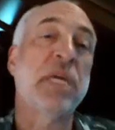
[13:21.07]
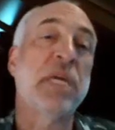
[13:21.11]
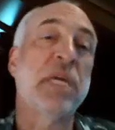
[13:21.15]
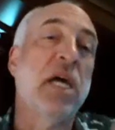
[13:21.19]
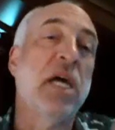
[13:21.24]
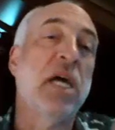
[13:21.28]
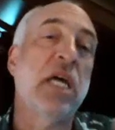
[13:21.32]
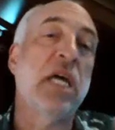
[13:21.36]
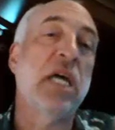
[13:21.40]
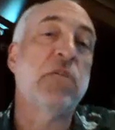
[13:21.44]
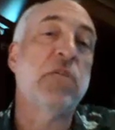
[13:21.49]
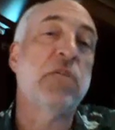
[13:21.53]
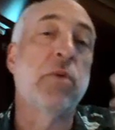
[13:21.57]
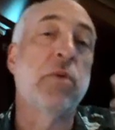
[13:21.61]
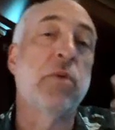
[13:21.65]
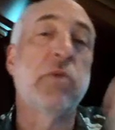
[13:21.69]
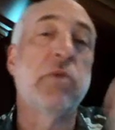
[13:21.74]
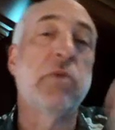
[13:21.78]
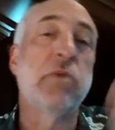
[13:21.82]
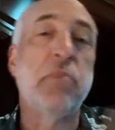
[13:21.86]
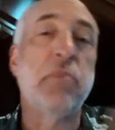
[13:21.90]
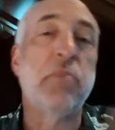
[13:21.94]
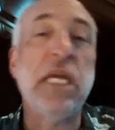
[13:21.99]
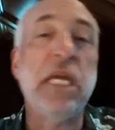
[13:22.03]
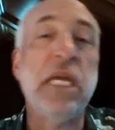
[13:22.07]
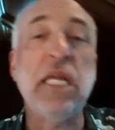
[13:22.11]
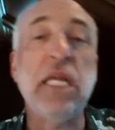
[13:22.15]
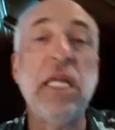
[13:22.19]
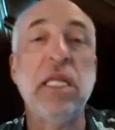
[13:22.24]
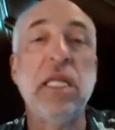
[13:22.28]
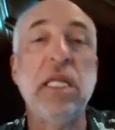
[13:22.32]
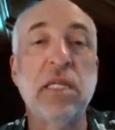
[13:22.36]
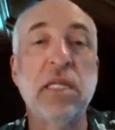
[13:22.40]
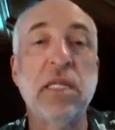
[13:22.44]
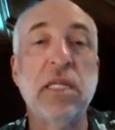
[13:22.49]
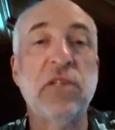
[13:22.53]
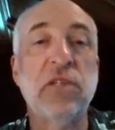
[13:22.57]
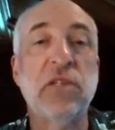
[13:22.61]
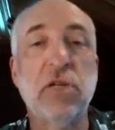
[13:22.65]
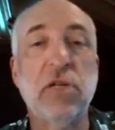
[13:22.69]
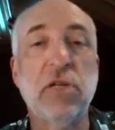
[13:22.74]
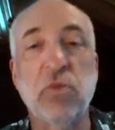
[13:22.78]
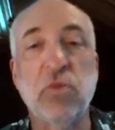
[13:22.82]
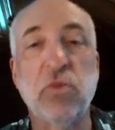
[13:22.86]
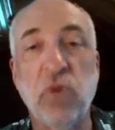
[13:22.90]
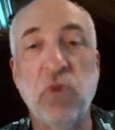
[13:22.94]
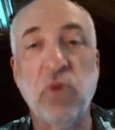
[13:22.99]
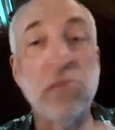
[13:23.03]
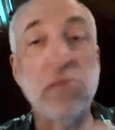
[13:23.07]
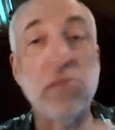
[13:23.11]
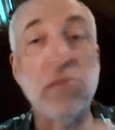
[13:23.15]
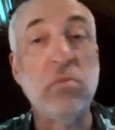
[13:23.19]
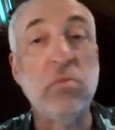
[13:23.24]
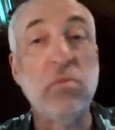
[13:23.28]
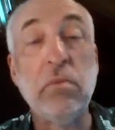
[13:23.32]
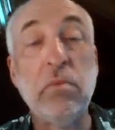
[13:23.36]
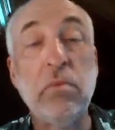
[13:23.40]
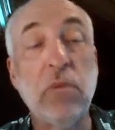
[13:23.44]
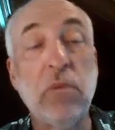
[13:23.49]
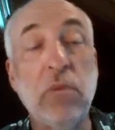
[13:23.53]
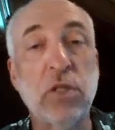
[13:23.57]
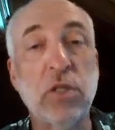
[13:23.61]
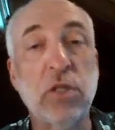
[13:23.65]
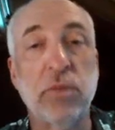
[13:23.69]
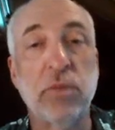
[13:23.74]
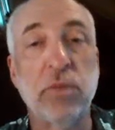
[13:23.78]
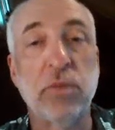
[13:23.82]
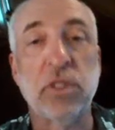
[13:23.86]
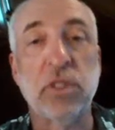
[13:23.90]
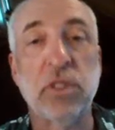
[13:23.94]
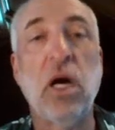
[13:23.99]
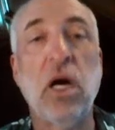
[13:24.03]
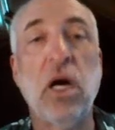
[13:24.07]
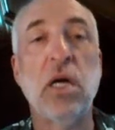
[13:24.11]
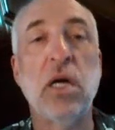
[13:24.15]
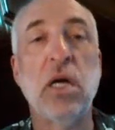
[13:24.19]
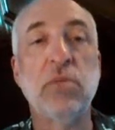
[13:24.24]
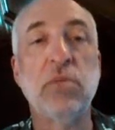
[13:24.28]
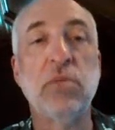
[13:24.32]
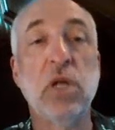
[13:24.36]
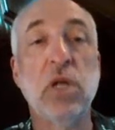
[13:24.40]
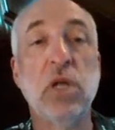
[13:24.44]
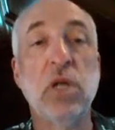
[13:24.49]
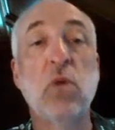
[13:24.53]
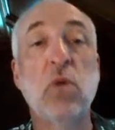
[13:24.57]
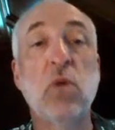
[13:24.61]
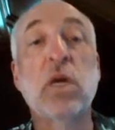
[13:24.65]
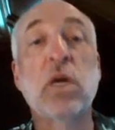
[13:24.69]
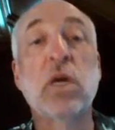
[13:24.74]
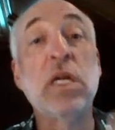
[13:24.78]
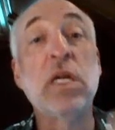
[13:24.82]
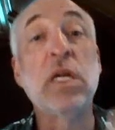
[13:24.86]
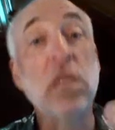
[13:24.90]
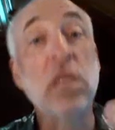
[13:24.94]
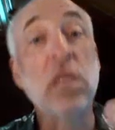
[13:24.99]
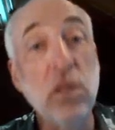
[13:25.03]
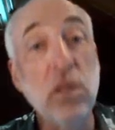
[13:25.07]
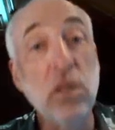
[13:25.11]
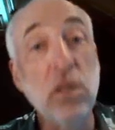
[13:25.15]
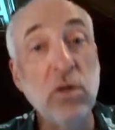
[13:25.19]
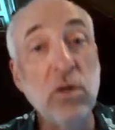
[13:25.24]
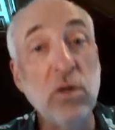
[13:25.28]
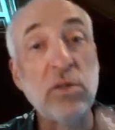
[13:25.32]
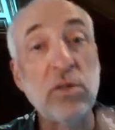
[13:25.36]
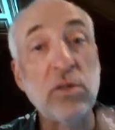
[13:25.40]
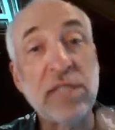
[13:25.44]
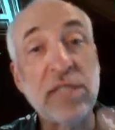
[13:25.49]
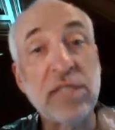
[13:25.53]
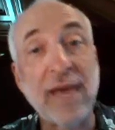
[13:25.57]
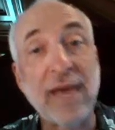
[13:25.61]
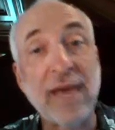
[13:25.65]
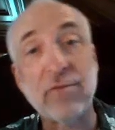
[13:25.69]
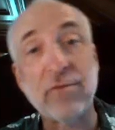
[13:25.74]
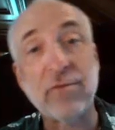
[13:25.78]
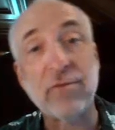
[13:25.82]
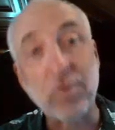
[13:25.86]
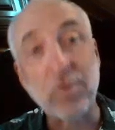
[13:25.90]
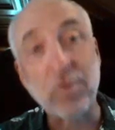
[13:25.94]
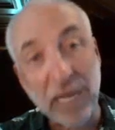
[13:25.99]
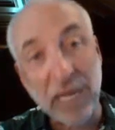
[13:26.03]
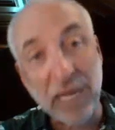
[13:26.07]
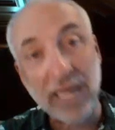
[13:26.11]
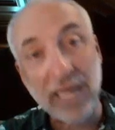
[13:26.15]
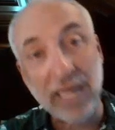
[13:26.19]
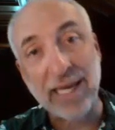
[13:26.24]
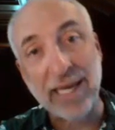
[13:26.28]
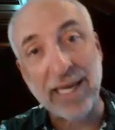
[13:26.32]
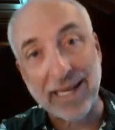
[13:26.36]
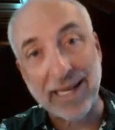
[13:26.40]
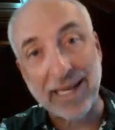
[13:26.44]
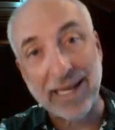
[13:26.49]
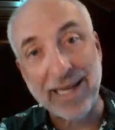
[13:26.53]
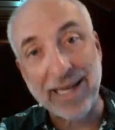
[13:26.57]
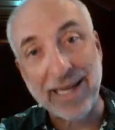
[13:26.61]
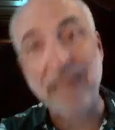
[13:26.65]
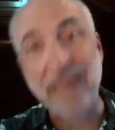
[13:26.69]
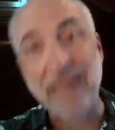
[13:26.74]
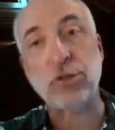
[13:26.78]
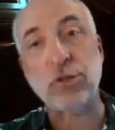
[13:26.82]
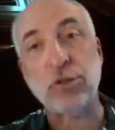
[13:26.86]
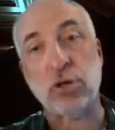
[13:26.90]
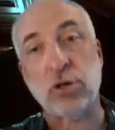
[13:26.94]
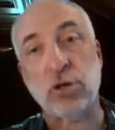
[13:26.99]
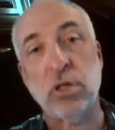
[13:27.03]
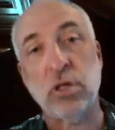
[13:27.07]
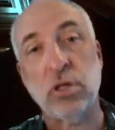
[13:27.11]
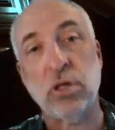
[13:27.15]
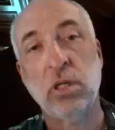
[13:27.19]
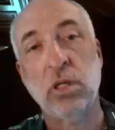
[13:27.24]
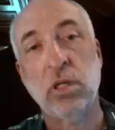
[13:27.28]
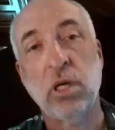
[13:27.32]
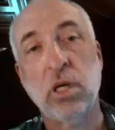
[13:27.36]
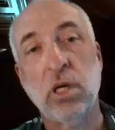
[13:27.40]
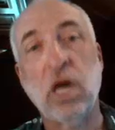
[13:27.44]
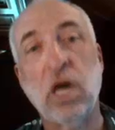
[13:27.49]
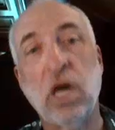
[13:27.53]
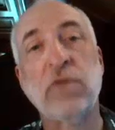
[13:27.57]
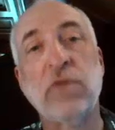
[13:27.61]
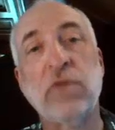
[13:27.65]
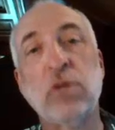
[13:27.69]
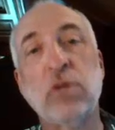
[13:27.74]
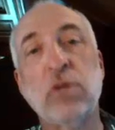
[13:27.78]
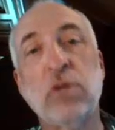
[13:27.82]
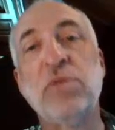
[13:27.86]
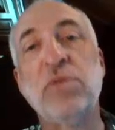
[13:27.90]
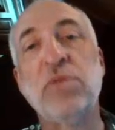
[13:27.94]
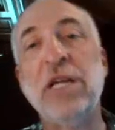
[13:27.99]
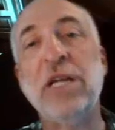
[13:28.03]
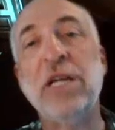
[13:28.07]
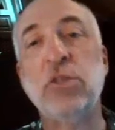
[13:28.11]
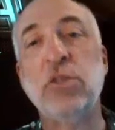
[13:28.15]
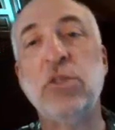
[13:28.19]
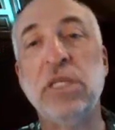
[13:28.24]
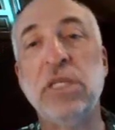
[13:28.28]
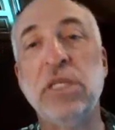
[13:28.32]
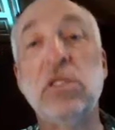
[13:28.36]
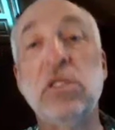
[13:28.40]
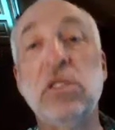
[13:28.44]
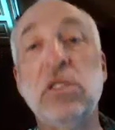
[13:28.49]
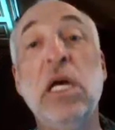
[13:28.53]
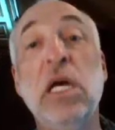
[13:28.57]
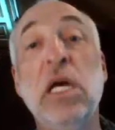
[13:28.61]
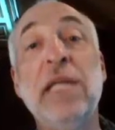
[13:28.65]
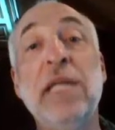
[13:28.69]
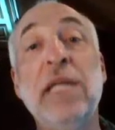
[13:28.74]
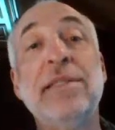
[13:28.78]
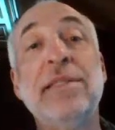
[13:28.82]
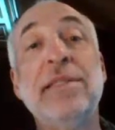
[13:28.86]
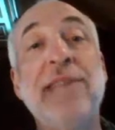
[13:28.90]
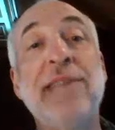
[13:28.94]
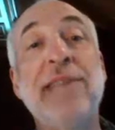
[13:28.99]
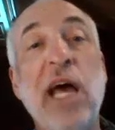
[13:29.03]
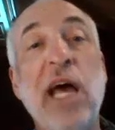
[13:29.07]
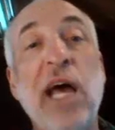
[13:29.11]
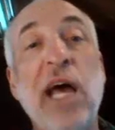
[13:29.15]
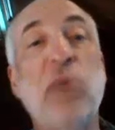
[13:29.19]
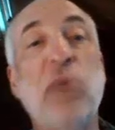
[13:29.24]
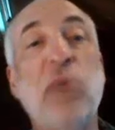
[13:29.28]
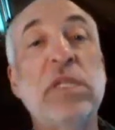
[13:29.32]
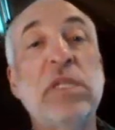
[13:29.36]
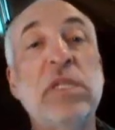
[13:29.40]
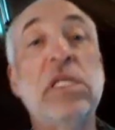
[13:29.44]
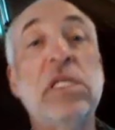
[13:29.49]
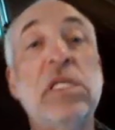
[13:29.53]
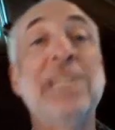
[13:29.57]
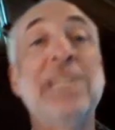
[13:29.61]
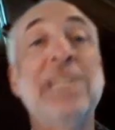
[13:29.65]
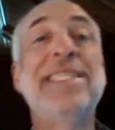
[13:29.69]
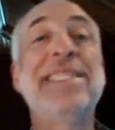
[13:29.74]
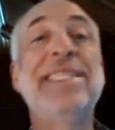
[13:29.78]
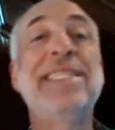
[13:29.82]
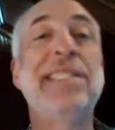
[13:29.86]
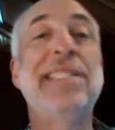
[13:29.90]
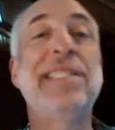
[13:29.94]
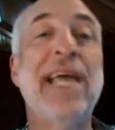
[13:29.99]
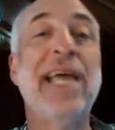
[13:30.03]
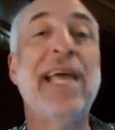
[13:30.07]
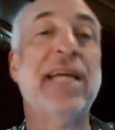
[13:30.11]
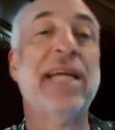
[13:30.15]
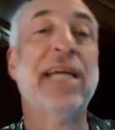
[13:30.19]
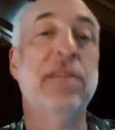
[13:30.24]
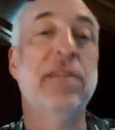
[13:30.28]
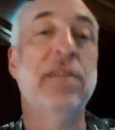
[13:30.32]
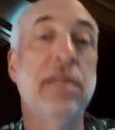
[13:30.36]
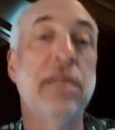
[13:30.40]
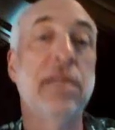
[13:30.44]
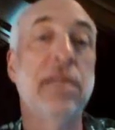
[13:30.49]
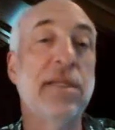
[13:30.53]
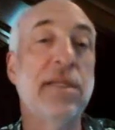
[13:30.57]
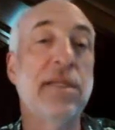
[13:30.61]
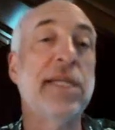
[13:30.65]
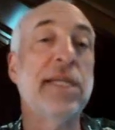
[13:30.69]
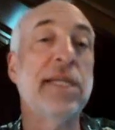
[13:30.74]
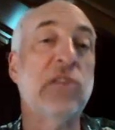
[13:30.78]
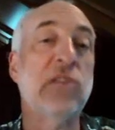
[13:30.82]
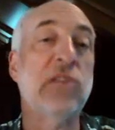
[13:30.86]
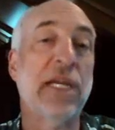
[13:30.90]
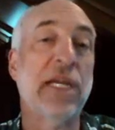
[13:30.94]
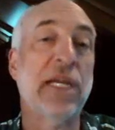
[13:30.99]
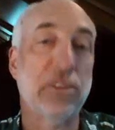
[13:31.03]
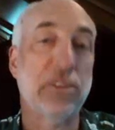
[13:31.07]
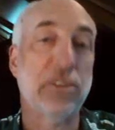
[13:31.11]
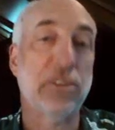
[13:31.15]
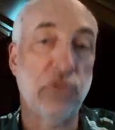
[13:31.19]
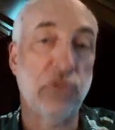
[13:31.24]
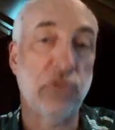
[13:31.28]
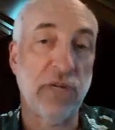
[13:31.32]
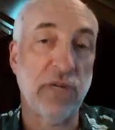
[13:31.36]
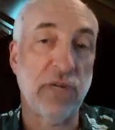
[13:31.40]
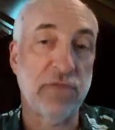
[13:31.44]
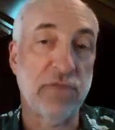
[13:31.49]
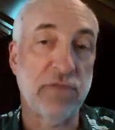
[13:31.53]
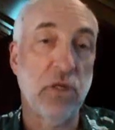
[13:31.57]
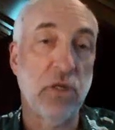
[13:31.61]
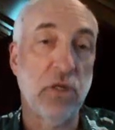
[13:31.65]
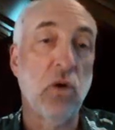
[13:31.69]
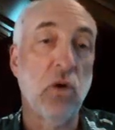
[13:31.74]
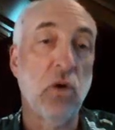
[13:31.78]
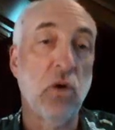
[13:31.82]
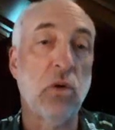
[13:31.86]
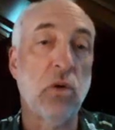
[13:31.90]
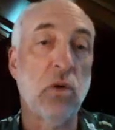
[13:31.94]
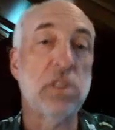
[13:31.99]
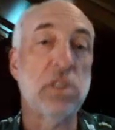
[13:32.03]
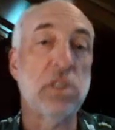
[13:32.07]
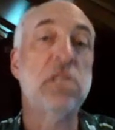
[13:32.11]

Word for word: But because we're repeating the central point multiple times, we're going to use that repeating nature of those measurements to help us detect things like drift,